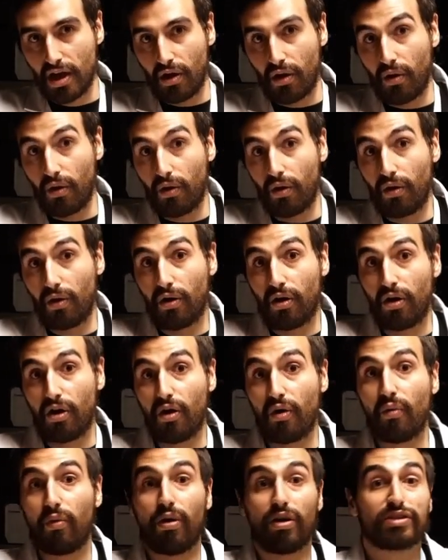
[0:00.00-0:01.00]
or
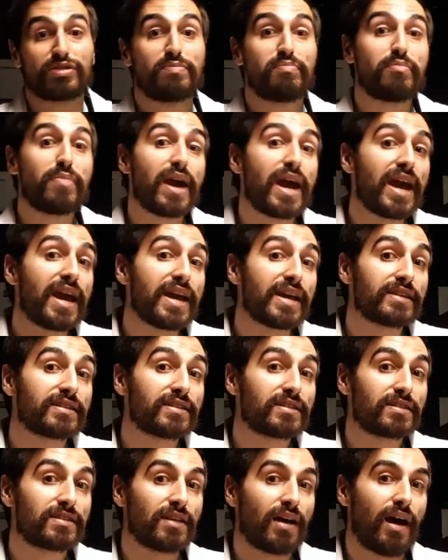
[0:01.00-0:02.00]
what makes
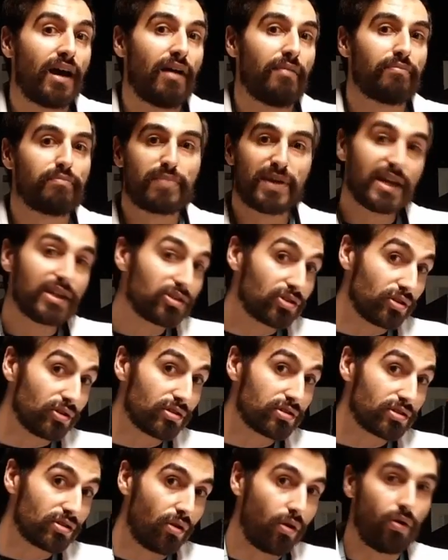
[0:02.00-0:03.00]
some
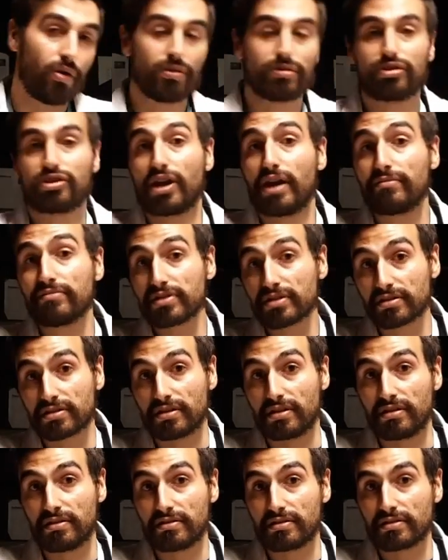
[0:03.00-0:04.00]
beetles or
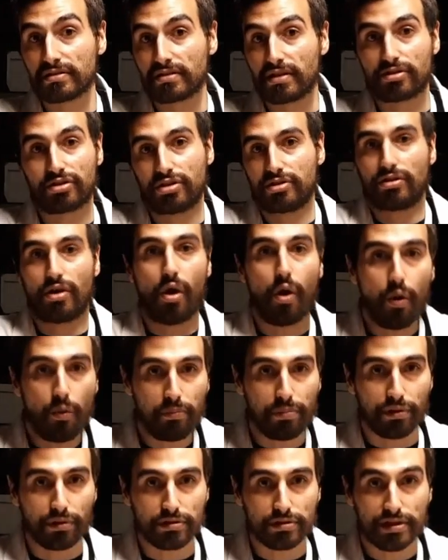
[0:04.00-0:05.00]
gemstones, such as
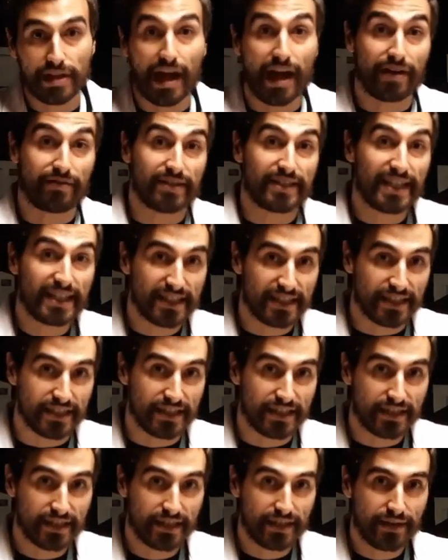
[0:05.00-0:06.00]
opals, iridescent.
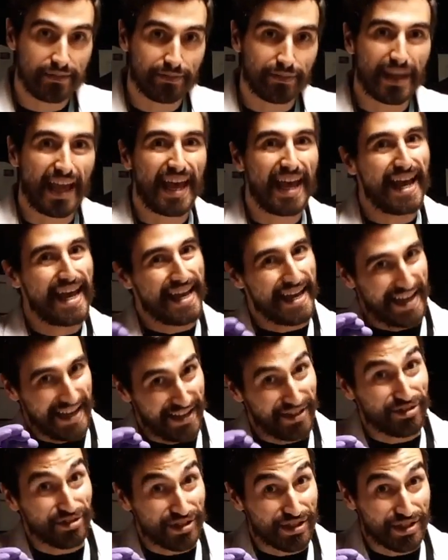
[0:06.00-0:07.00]

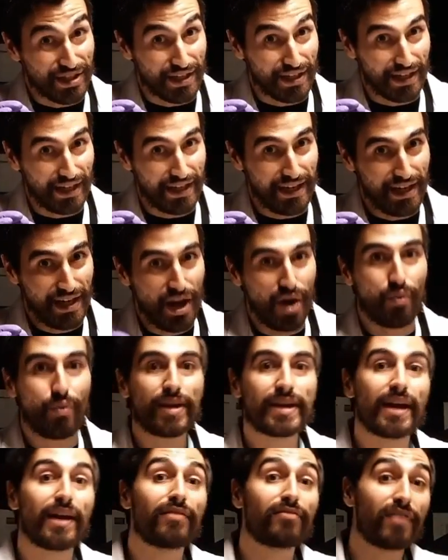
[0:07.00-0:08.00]
Interestingly, we
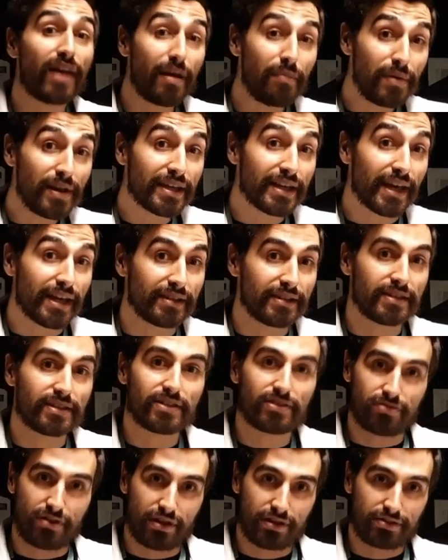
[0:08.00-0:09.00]
can replicate these
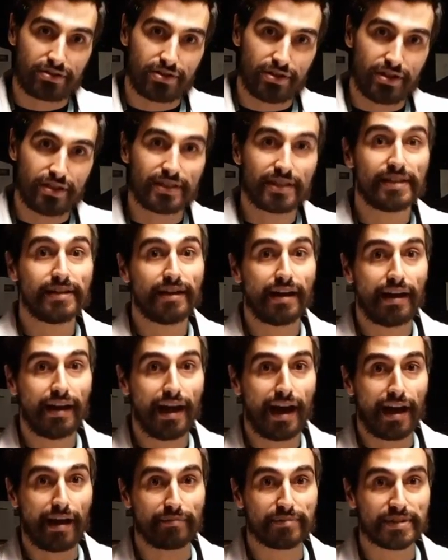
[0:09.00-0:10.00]
structures in our
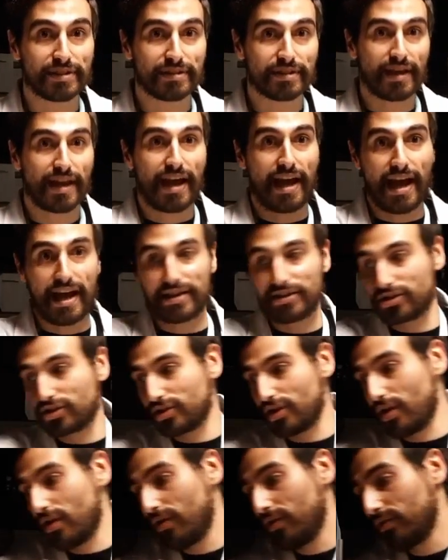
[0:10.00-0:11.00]
labs, as
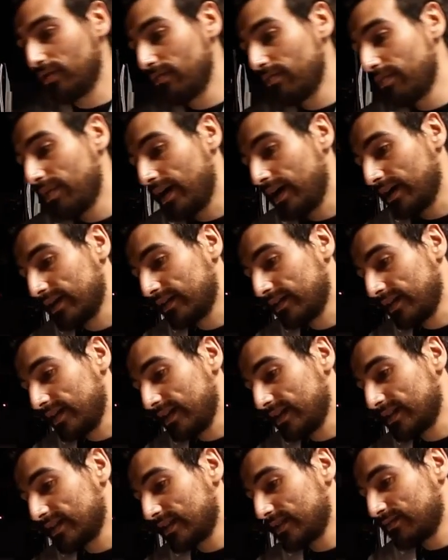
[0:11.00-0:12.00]
shown by
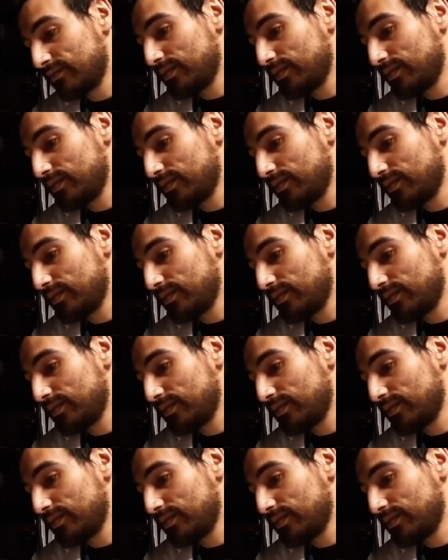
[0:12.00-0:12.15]
this